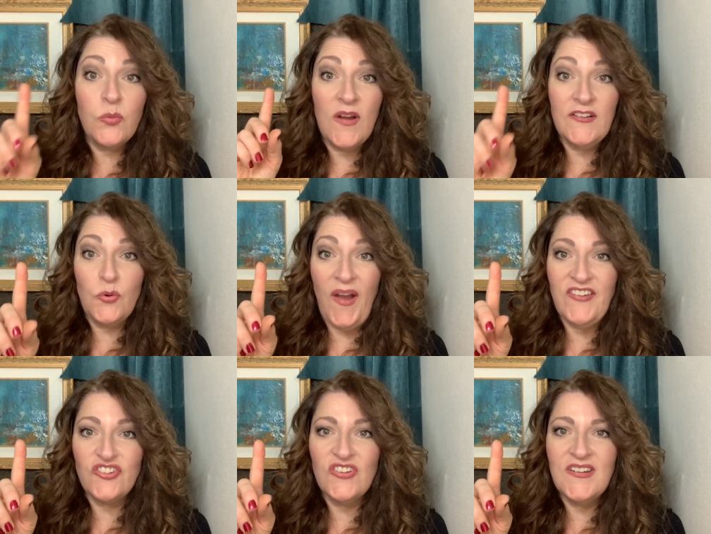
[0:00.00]
one
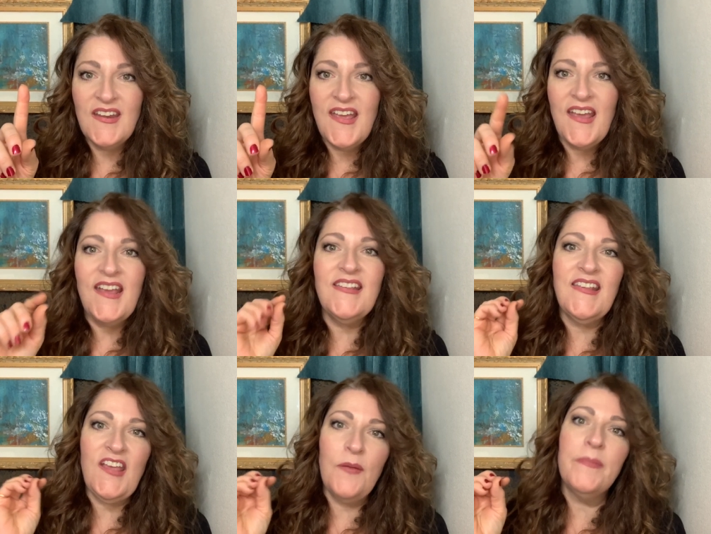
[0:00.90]
question is
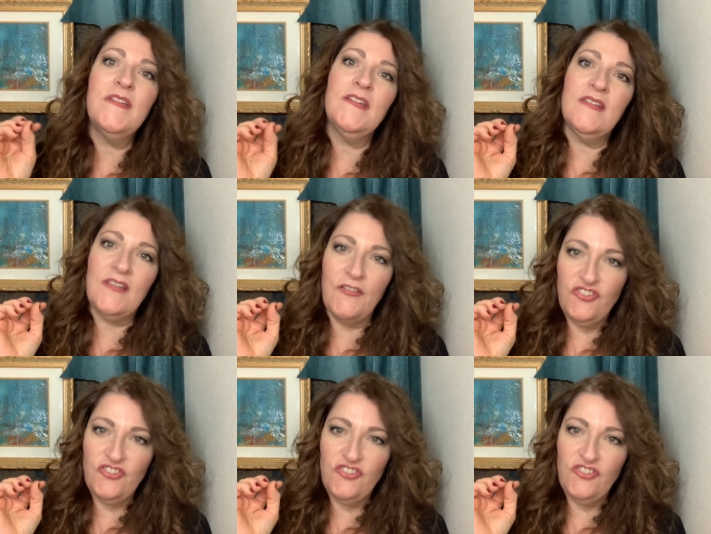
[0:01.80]
the impetus of